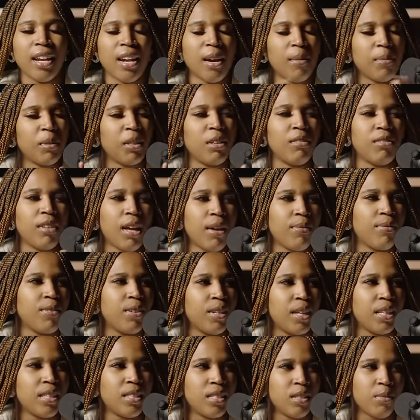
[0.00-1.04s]
I believe life and
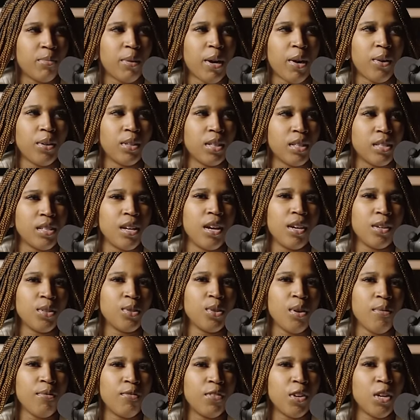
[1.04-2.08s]
death is in the power of the tongue,
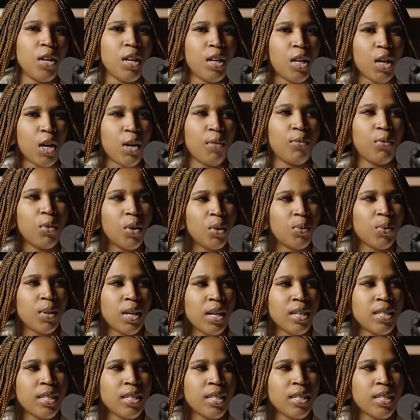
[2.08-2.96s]
so I'm very careful on what I